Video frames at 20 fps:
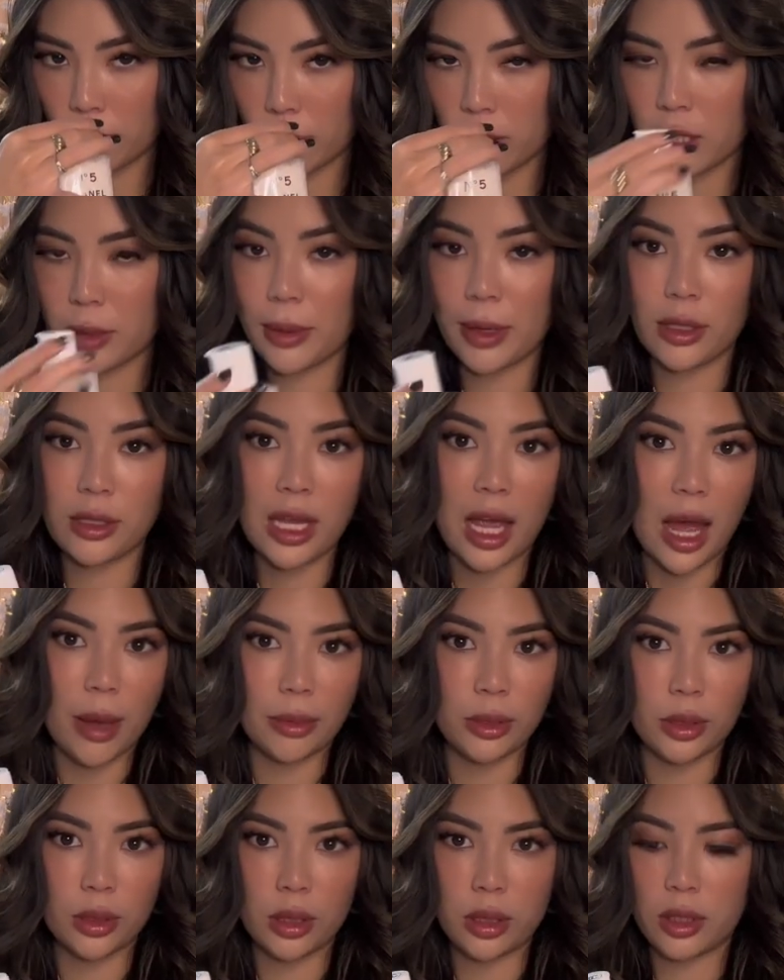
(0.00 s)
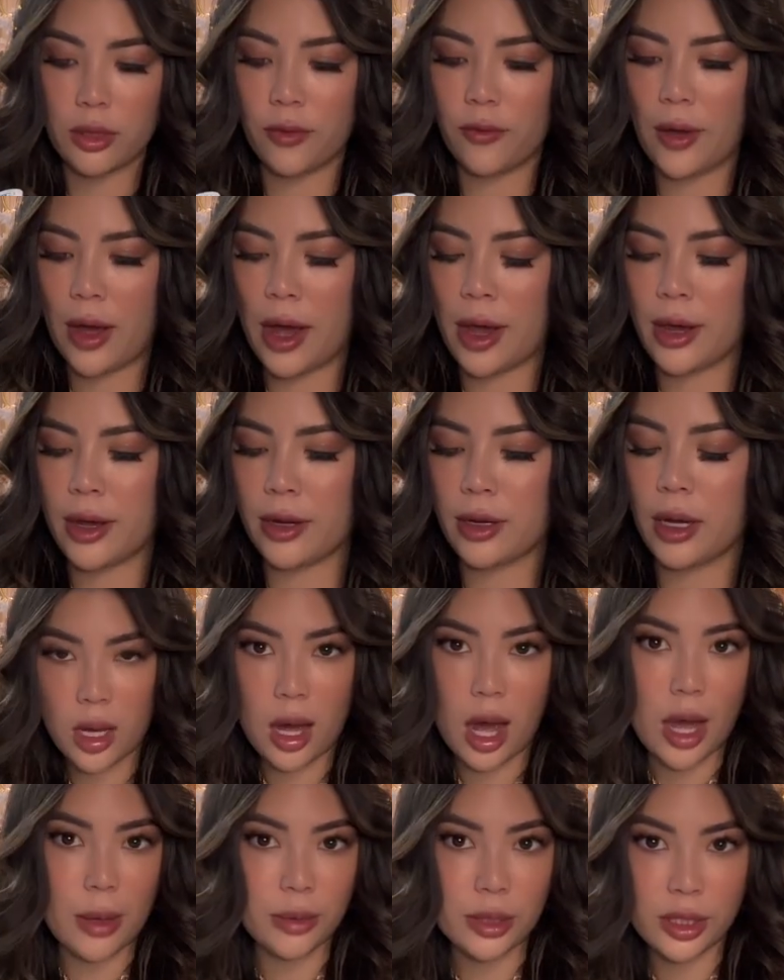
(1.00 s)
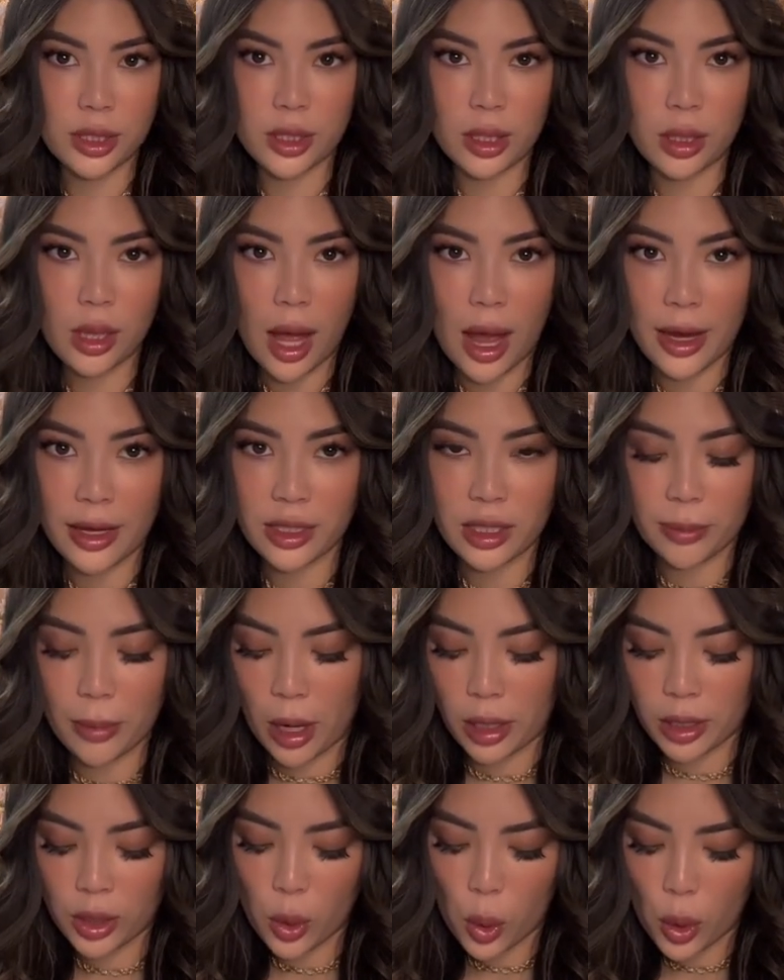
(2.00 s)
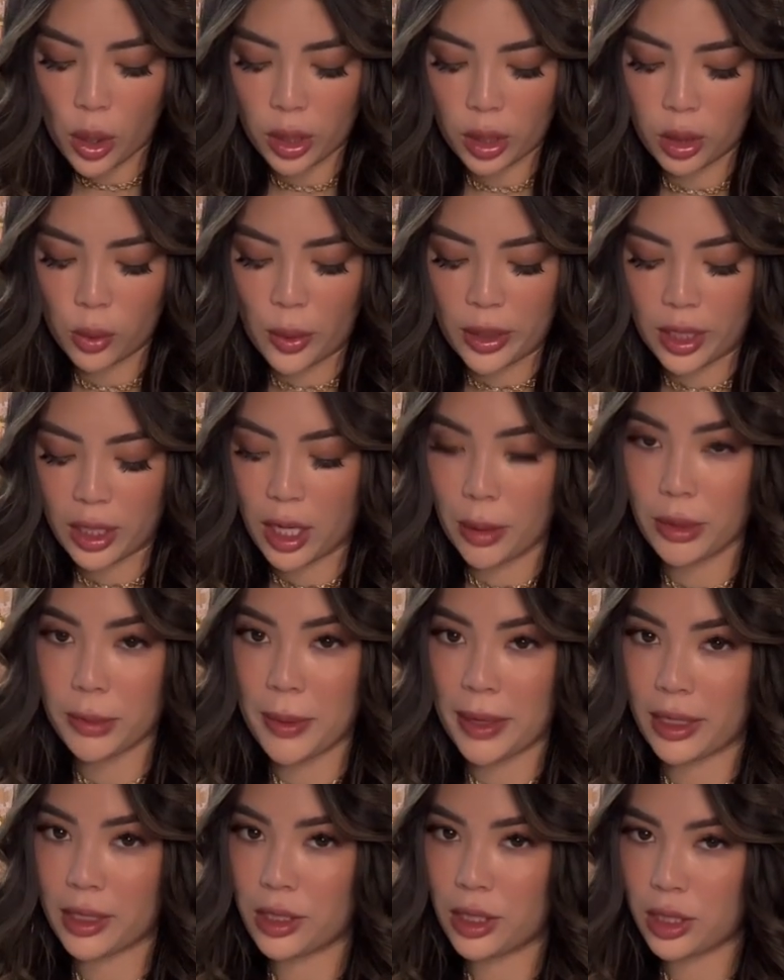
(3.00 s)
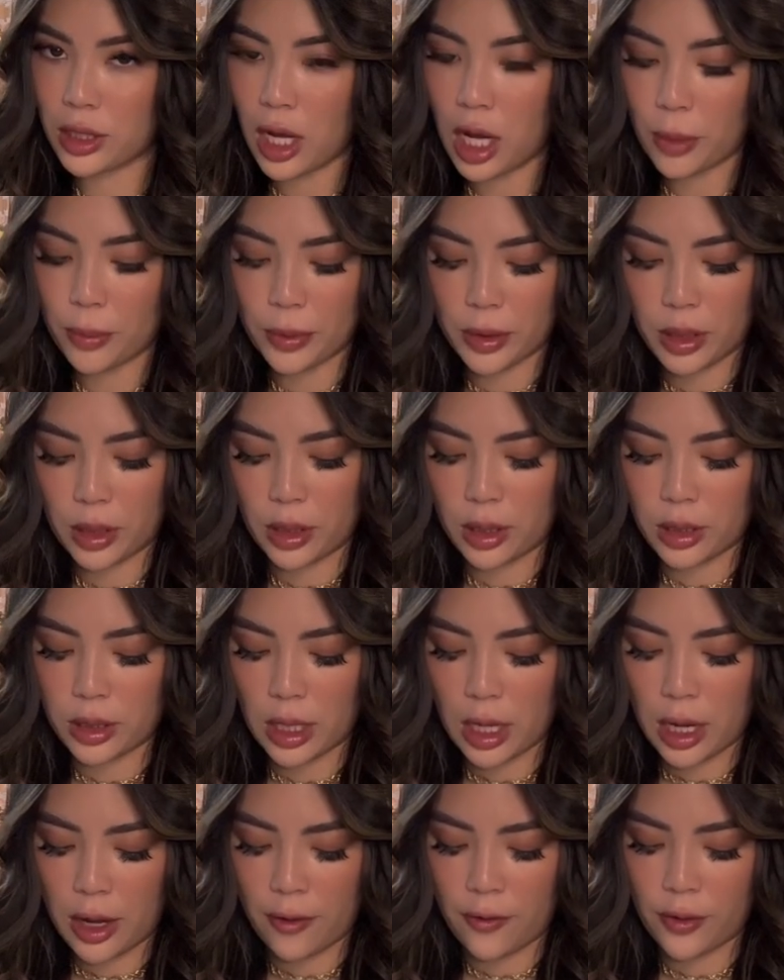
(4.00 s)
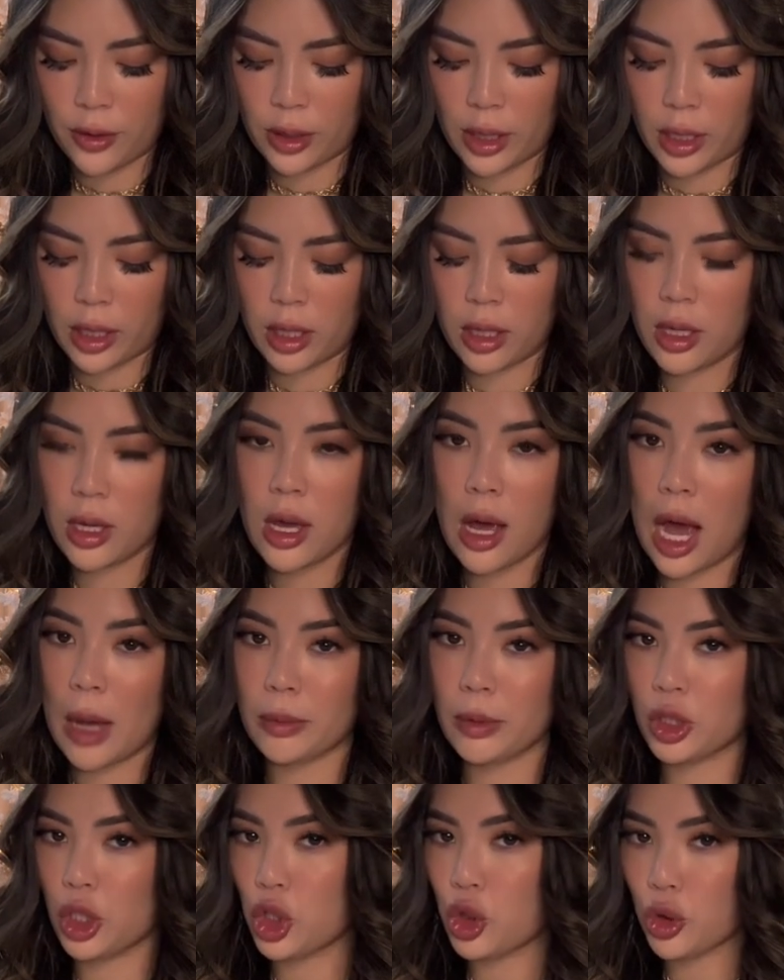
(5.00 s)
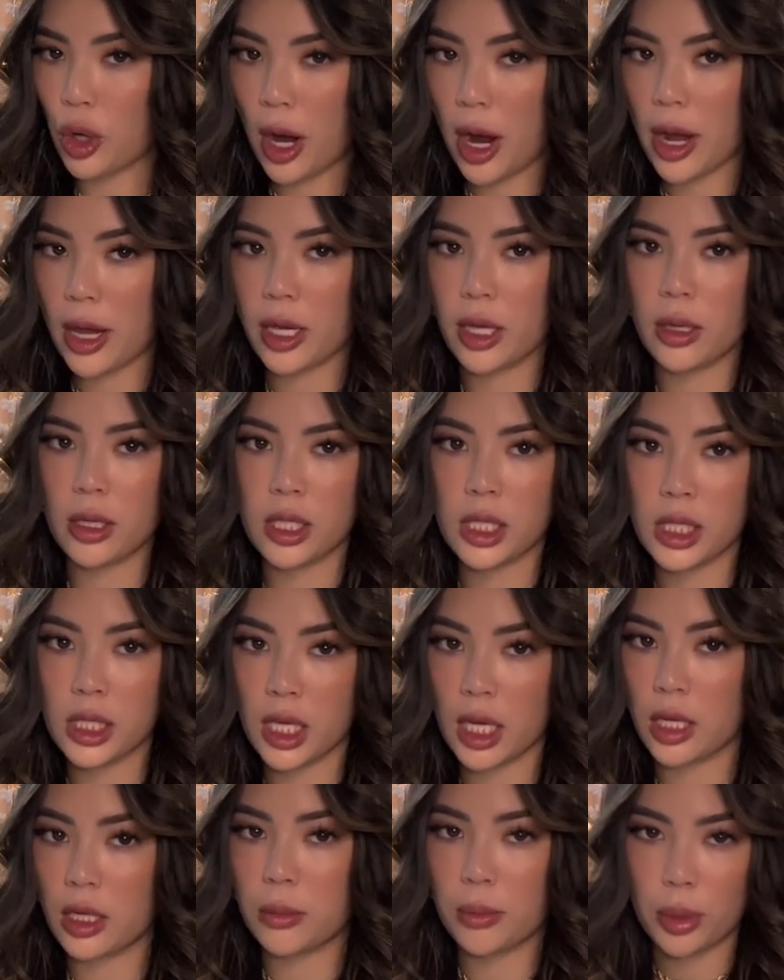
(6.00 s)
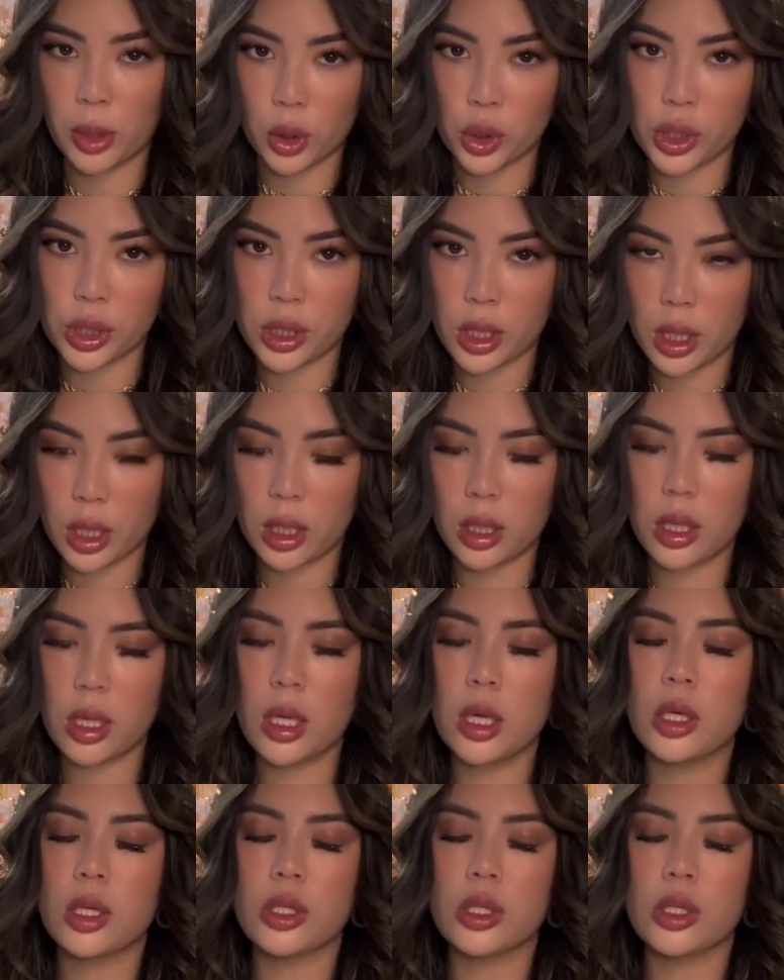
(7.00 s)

Smells absolutely divine. I'm still eyeing the body oil when it comes back in stock, because I feel like I'm such a dry skin person.